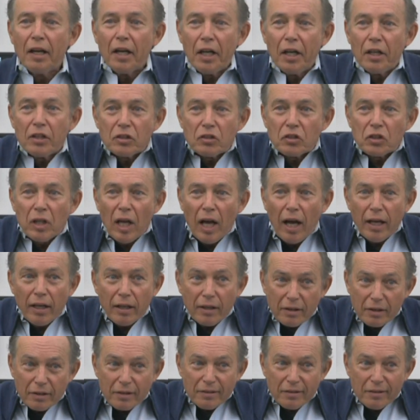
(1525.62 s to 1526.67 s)
It's
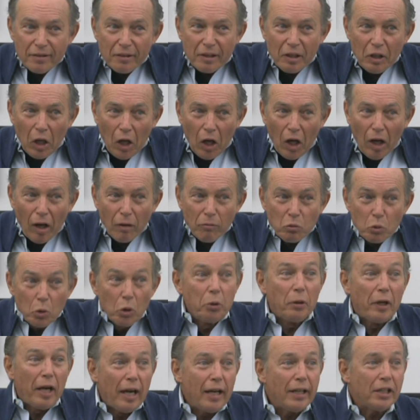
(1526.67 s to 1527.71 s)
like uh,
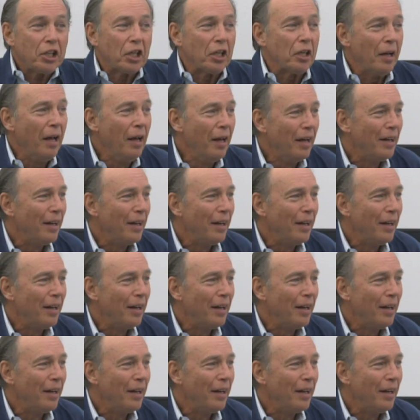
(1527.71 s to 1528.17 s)
ruination